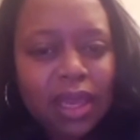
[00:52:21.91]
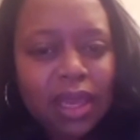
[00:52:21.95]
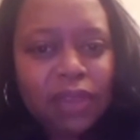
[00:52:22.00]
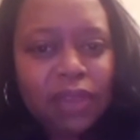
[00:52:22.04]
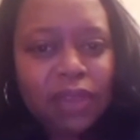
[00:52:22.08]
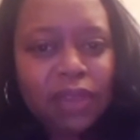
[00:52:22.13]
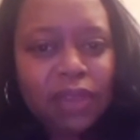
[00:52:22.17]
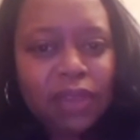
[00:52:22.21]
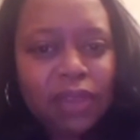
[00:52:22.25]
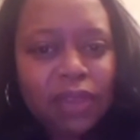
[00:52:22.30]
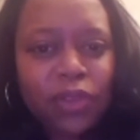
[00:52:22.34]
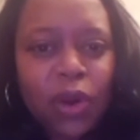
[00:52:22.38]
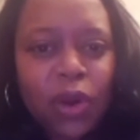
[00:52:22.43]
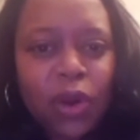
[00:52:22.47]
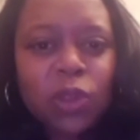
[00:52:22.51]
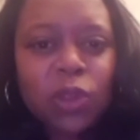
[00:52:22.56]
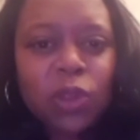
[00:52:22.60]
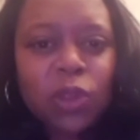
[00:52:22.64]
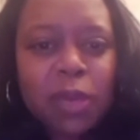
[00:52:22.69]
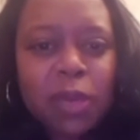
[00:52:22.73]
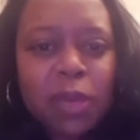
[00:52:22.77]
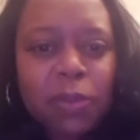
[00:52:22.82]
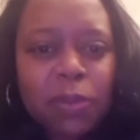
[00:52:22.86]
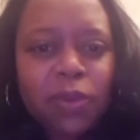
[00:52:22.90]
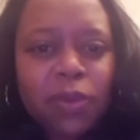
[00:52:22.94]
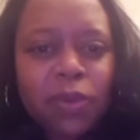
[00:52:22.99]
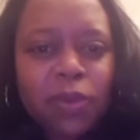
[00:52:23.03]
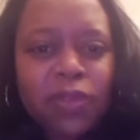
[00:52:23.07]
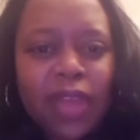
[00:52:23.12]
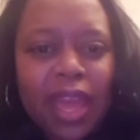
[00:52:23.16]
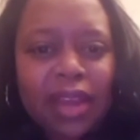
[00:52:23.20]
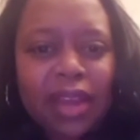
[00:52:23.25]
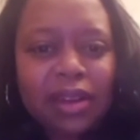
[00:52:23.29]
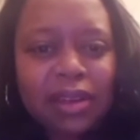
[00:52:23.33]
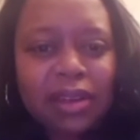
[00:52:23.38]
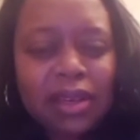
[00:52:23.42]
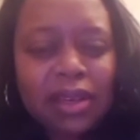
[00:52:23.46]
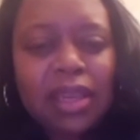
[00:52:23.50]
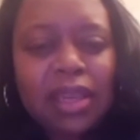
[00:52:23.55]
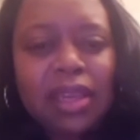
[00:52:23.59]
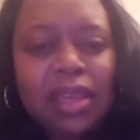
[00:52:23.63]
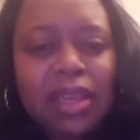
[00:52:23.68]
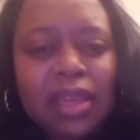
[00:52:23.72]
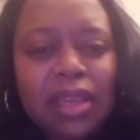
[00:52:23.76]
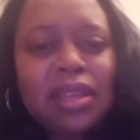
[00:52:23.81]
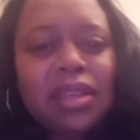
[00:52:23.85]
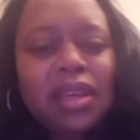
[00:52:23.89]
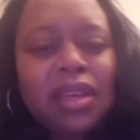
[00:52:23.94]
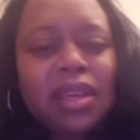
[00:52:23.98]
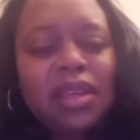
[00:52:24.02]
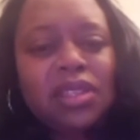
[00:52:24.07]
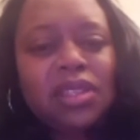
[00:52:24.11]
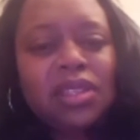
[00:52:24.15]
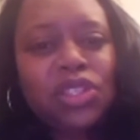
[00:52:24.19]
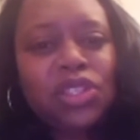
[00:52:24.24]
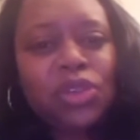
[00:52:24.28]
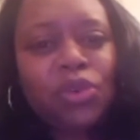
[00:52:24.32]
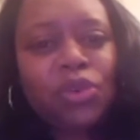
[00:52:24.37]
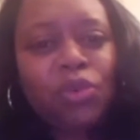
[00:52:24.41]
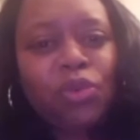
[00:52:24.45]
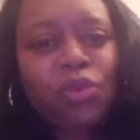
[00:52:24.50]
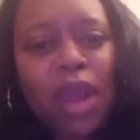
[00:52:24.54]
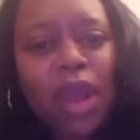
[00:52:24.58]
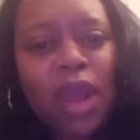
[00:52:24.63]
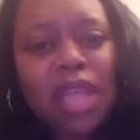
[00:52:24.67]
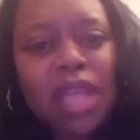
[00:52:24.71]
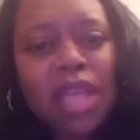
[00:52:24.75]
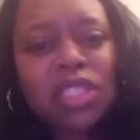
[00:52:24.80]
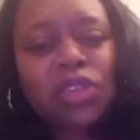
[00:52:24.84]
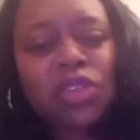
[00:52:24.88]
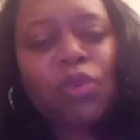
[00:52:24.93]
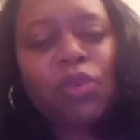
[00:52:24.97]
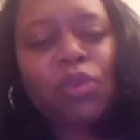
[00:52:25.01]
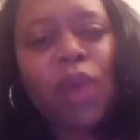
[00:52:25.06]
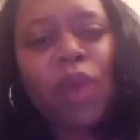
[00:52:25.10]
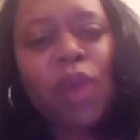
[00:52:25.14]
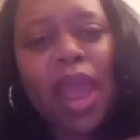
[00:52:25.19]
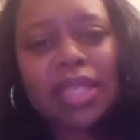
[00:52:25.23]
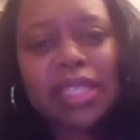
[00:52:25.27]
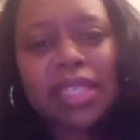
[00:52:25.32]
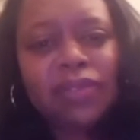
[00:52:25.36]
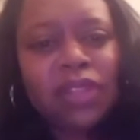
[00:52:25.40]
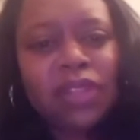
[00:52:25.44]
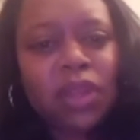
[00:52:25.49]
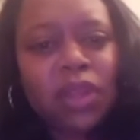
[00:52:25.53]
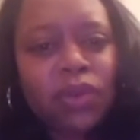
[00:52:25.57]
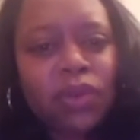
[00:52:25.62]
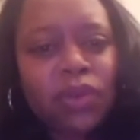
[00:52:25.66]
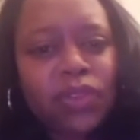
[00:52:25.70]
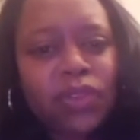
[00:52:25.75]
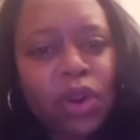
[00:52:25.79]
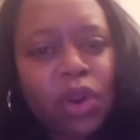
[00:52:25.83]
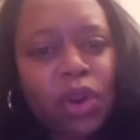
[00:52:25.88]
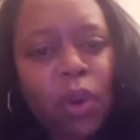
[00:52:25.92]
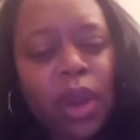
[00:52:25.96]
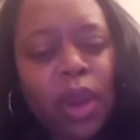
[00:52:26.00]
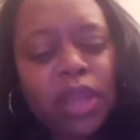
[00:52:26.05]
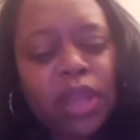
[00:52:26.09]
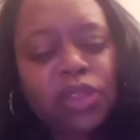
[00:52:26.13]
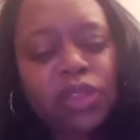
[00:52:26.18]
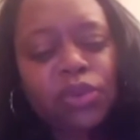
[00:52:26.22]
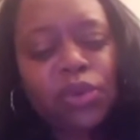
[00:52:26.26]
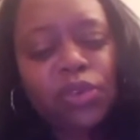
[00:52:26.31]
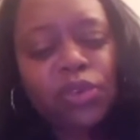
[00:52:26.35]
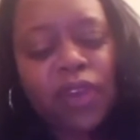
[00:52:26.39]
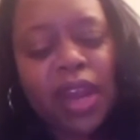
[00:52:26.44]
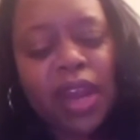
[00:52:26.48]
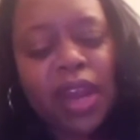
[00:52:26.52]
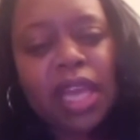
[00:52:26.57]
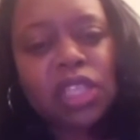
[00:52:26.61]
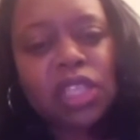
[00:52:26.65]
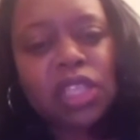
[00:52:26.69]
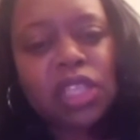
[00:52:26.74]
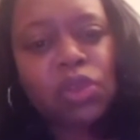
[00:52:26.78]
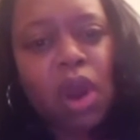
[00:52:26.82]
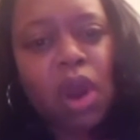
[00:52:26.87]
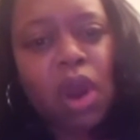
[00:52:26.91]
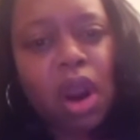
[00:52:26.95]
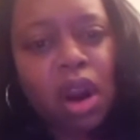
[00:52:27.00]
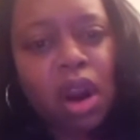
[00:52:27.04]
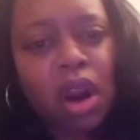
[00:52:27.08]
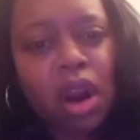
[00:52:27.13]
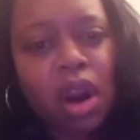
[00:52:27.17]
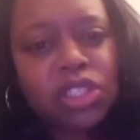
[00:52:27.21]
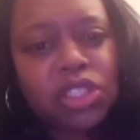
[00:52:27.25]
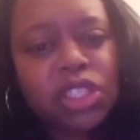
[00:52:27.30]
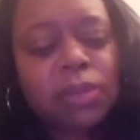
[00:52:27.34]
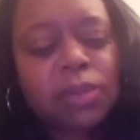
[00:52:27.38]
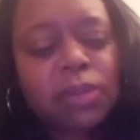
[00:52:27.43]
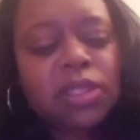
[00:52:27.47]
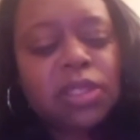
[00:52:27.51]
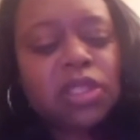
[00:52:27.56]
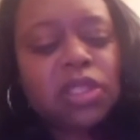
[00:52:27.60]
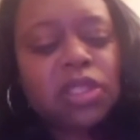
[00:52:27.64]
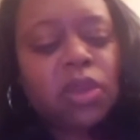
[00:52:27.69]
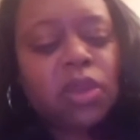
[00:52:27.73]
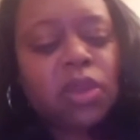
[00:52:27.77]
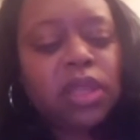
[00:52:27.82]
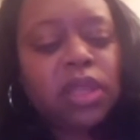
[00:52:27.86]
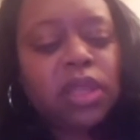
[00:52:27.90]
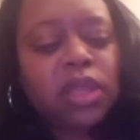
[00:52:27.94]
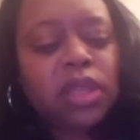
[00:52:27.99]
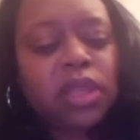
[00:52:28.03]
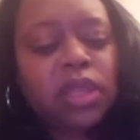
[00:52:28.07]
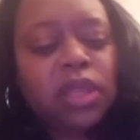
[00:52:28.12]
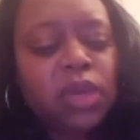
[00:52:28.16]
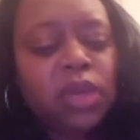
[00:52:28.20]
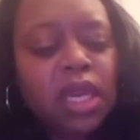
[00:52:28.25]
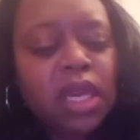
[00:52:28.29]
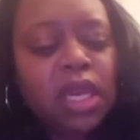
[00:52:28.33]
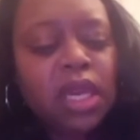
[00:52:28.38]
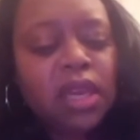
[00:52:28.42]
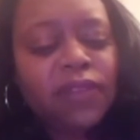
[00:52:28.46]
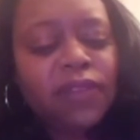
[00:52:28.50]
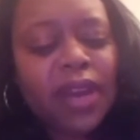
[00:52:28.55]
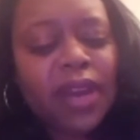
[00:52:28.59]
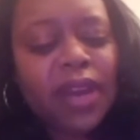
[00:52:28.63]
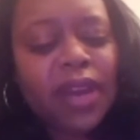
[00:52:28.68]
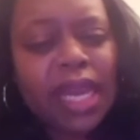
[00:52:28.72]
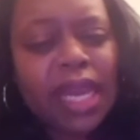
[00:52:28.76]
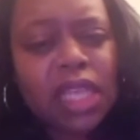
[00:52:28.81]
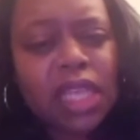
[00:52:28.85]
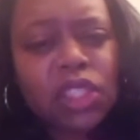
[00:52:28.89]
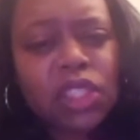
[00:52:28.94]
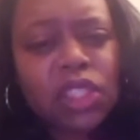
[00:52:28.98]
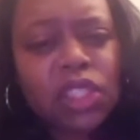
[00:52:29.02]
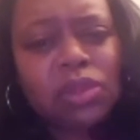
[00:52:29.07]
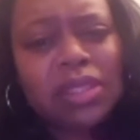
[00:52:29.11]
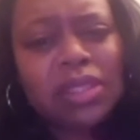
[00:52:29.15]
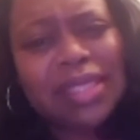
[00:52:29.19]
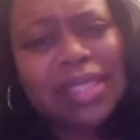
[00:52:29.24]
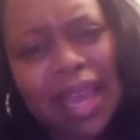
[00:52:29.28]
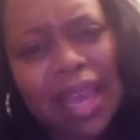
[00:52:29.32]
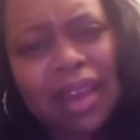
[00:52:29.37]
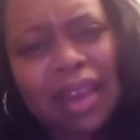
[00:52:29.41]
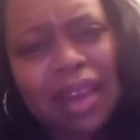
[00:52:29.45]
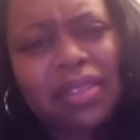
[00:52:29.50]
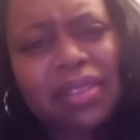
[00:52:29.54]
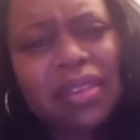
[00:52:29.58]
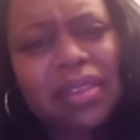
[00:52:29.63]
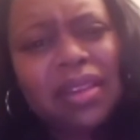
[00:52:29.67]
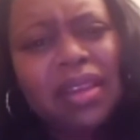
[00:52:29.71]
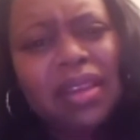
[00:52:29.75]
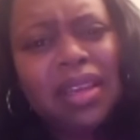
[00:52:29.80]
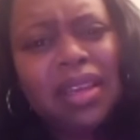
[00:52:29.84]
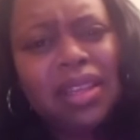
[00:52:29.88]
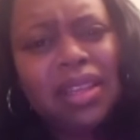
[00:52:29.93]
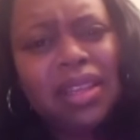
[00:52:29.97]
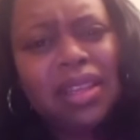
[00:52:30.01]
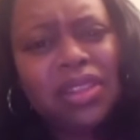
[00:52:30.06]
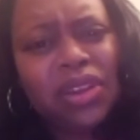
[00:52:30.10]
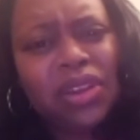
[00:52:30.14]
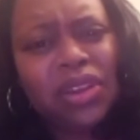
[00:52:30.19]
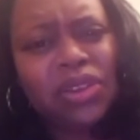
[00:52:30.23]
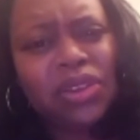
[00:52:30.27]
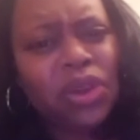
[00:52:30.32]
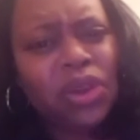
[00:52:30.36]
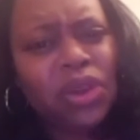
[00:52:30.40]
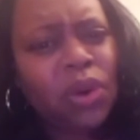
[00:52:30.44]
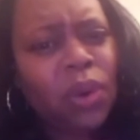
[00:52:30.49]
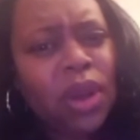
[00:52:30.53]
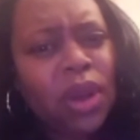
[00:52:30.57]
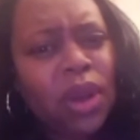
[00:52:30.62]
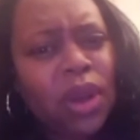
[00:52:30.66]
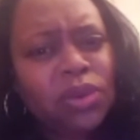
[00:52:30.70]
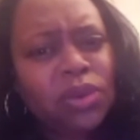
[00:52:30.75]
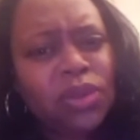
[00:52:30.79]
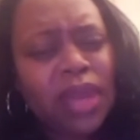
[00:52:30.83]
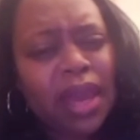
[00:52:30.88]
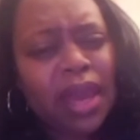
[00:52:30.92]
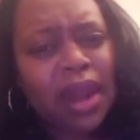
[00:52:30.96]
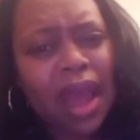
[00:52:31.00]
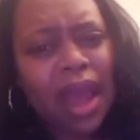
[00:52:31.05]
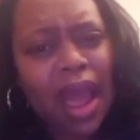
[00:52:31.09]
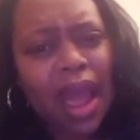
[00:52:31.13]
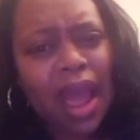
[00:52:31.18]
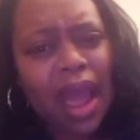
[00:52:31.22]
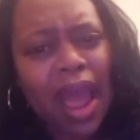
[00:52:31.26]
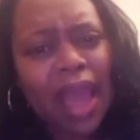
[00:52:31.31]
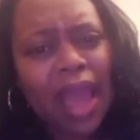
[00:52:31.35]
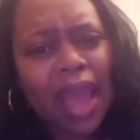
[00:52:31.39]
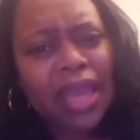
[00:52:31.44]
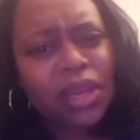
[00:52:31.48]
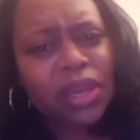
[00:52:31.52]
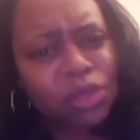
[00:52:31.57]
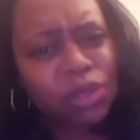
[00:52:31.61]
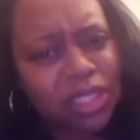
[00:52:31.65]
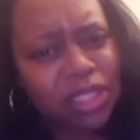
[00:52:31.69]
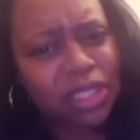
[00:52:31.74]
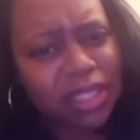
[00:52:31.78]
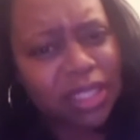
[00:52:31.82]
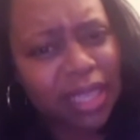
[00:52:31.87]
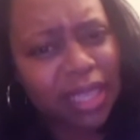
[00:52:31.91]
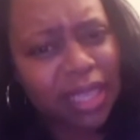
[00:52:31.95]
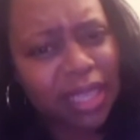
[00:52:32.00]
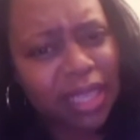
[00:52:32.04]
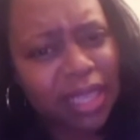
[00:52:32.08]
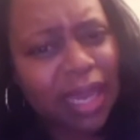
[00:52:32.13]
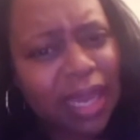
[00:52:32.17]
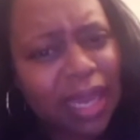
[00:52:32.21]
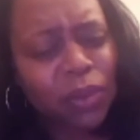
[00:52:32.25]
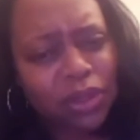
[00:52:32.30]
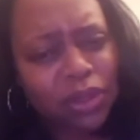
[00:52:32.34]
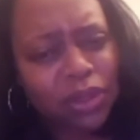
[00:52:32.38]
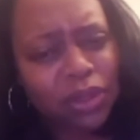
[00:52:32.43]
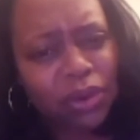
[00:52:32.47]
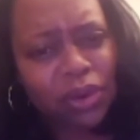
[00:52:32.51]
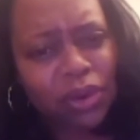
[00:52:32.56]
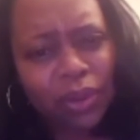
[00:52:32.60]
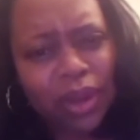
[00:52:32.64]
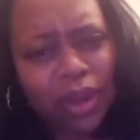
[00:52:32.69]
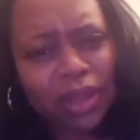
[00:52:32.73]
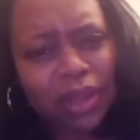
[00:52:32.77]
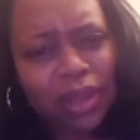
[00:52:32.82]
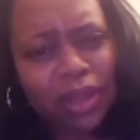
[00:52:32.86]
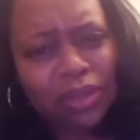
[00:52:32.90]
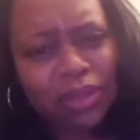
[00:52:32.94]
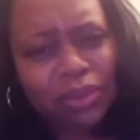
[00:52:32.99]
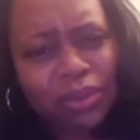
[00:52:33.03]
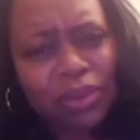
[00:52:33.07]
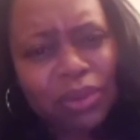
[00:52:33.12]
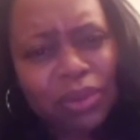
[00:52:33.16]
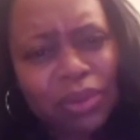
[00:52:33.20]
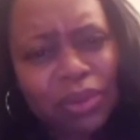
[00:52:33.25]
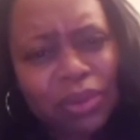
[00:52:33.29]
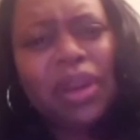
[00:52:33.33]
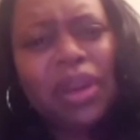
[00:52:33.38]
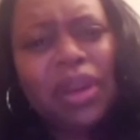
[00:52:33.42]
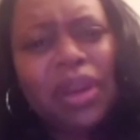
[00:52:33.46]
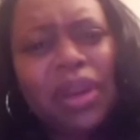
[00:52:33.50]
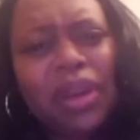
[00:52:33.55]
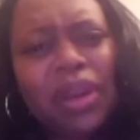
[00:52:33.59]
And for those people that need to resurrect, even though if they're going through financial hardships, going through financial death, they're going through that. I understand what they're going through.